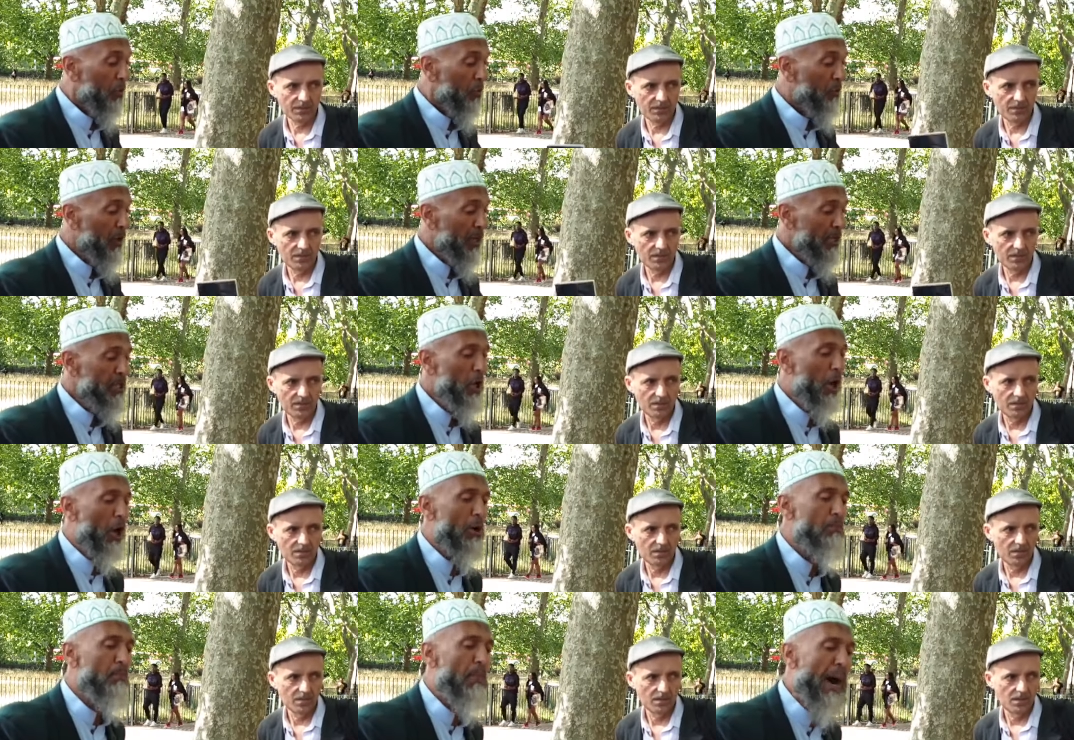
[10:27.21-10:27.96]
Speaker 1: with
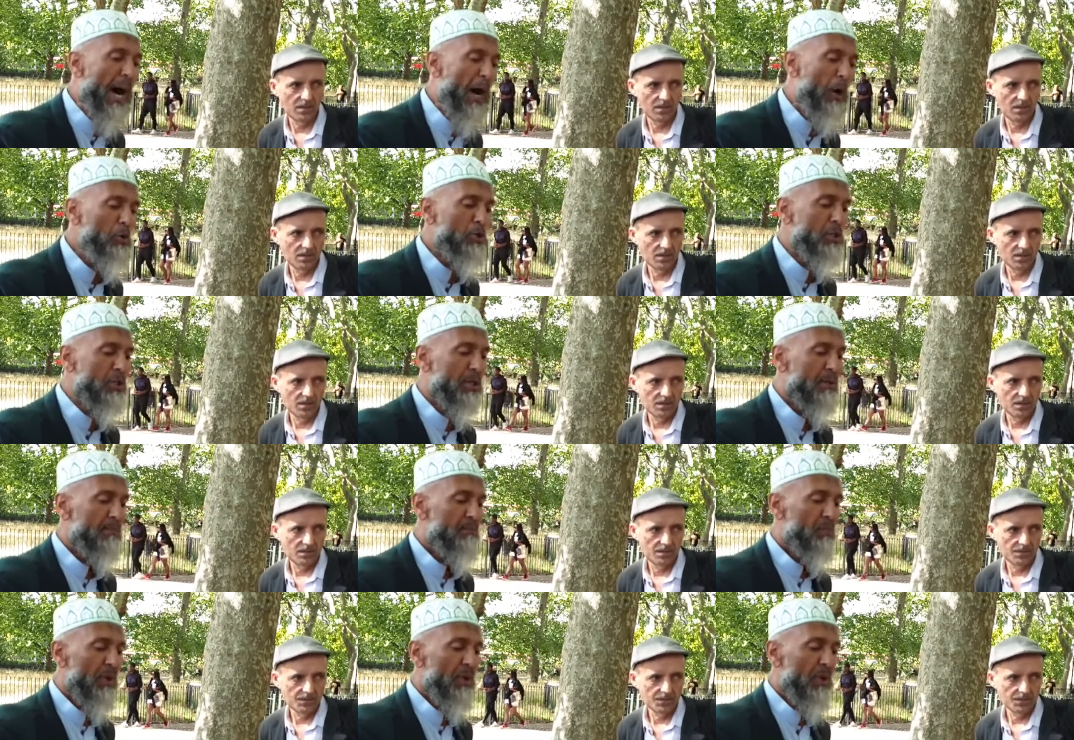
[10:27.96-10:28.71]
your mouth
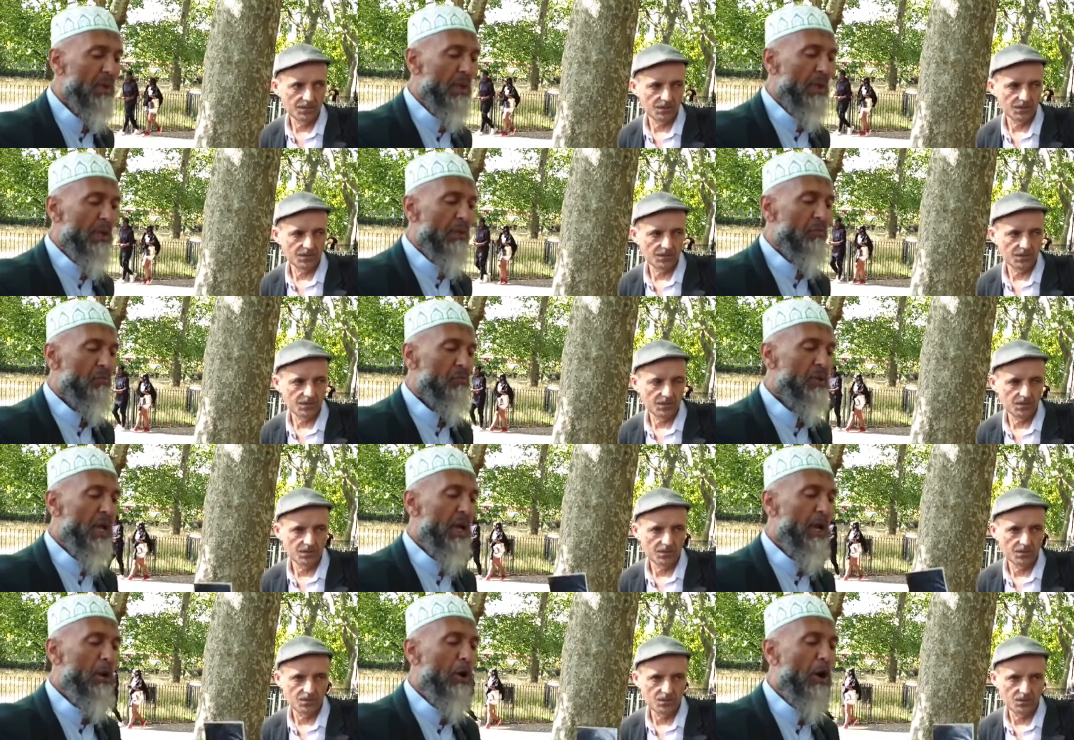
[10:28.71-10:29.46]

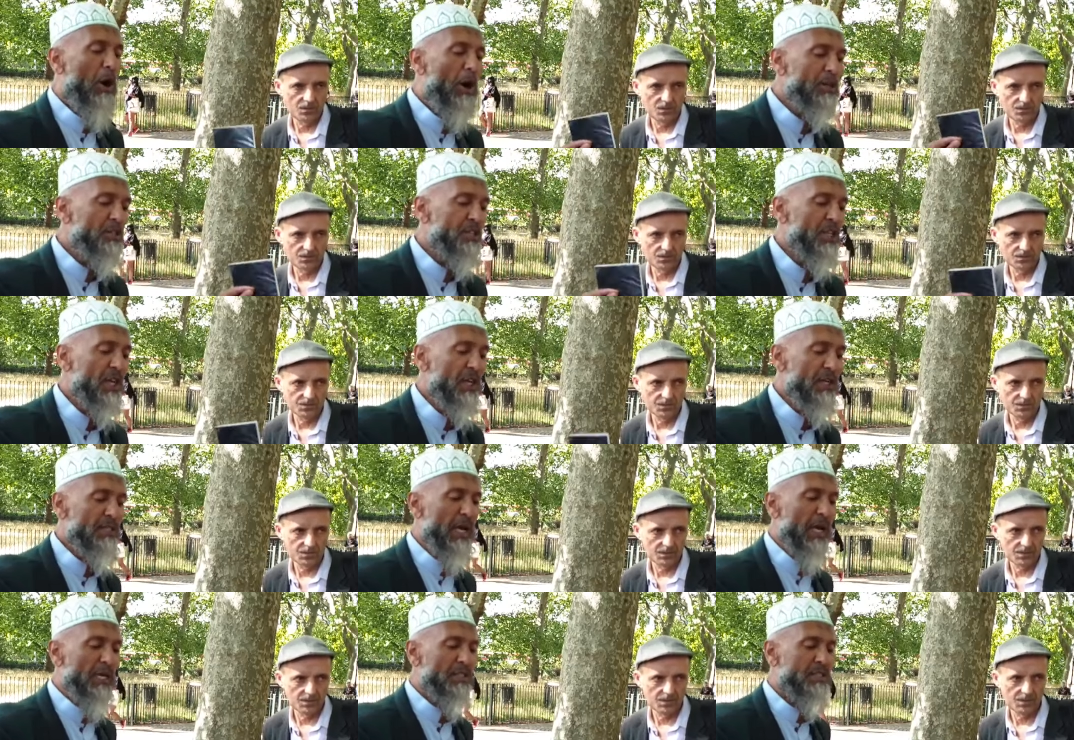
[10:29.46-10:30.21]
the Lord
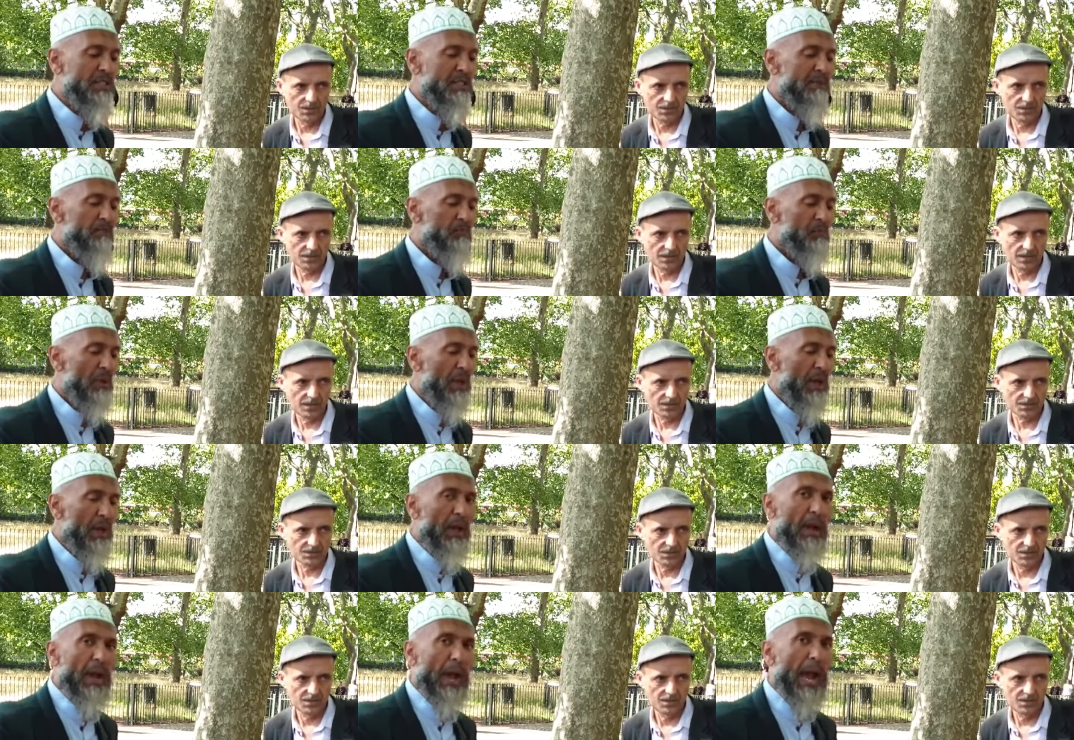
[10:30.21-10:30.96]
Jesus
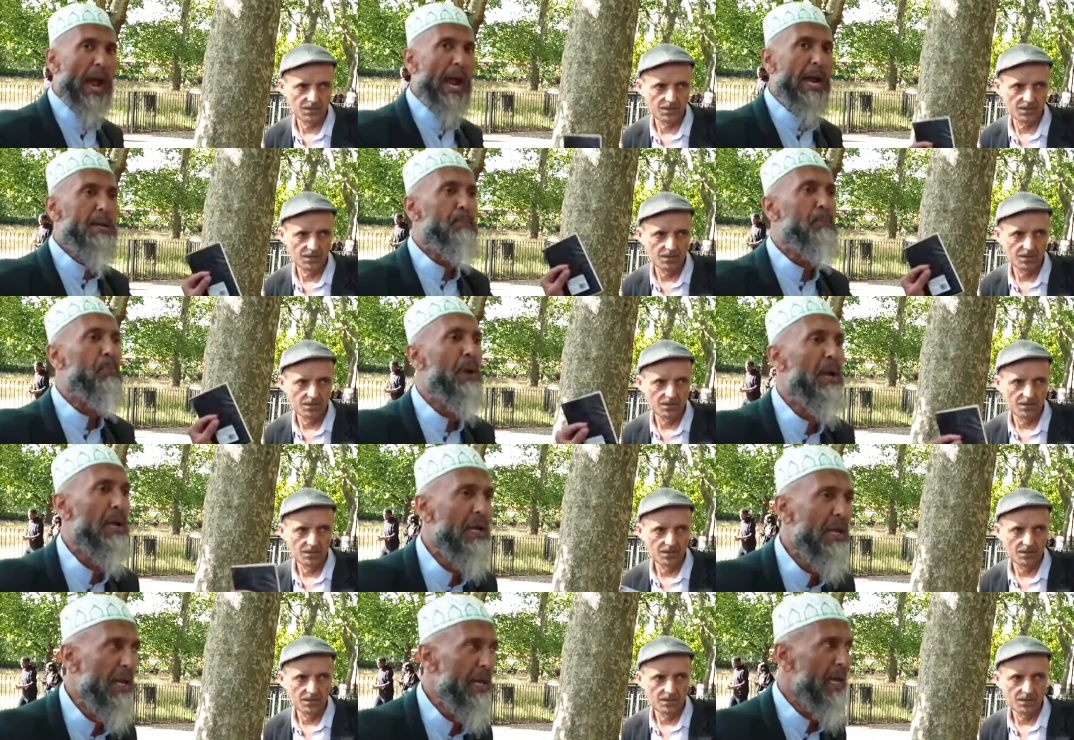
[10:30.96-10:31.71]
and
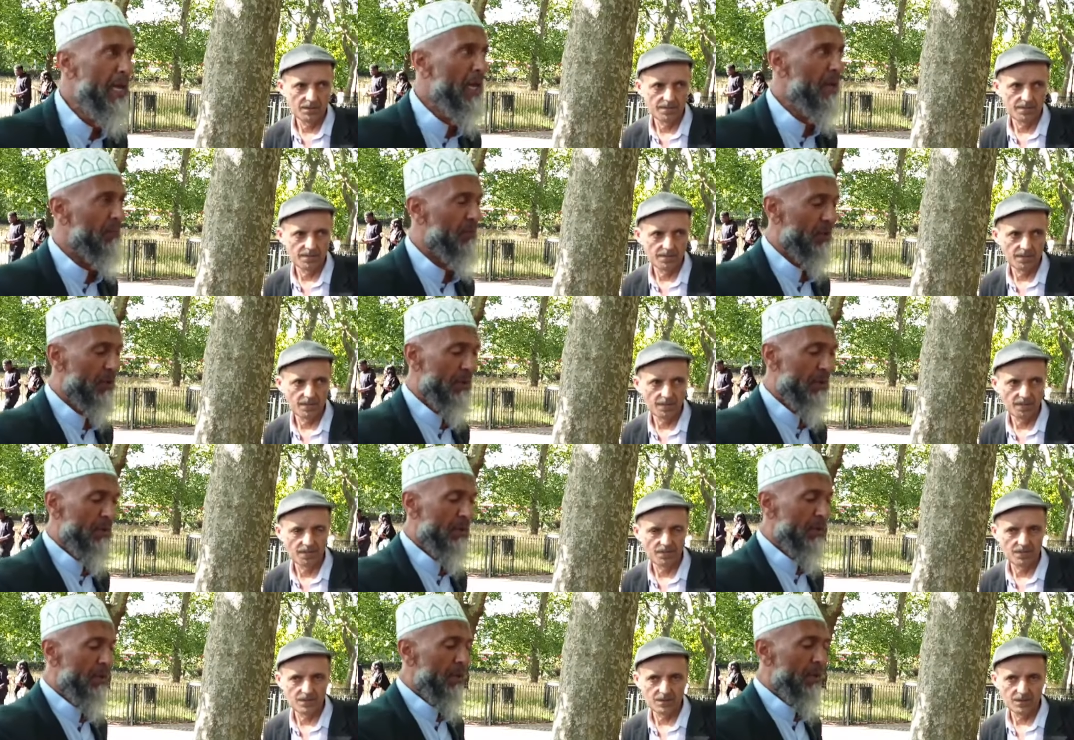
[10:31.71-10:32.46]
believe
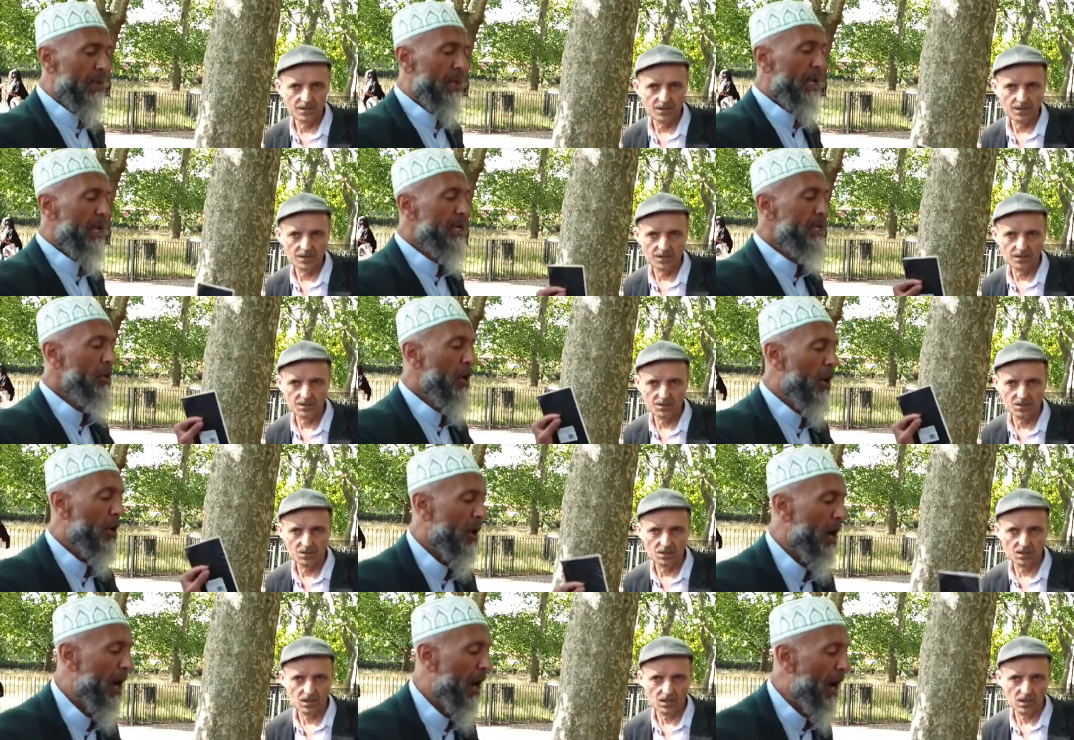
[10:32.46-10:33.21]
in
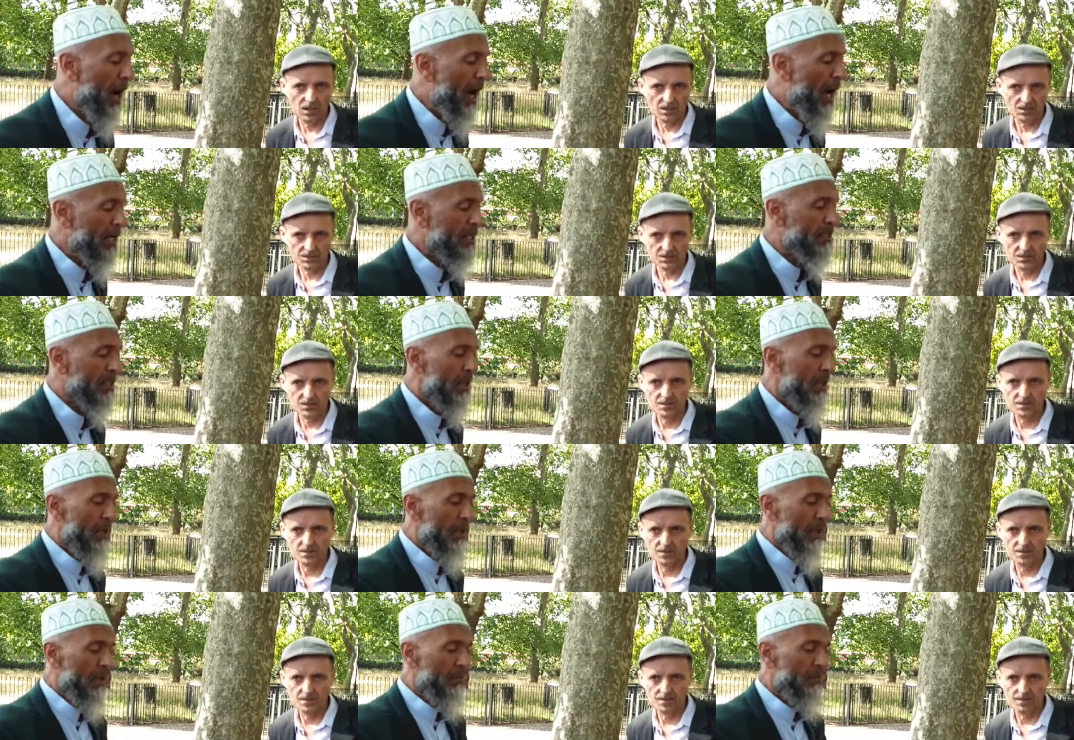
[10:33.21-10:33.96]
your heart
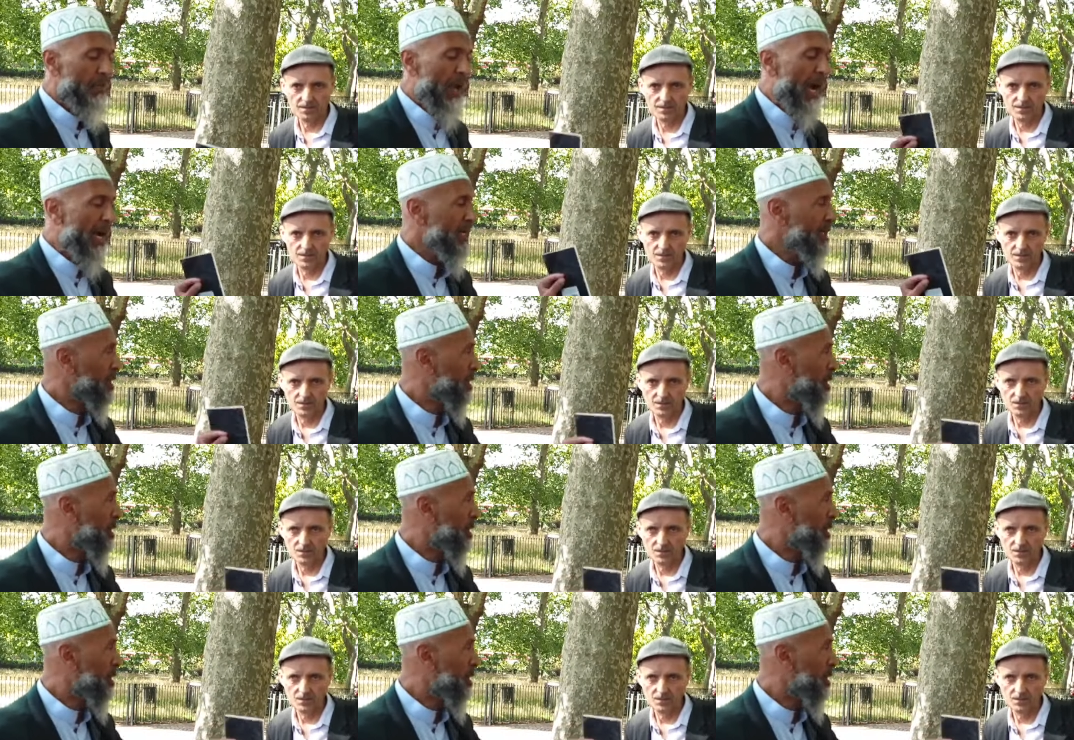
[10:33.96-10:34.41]
that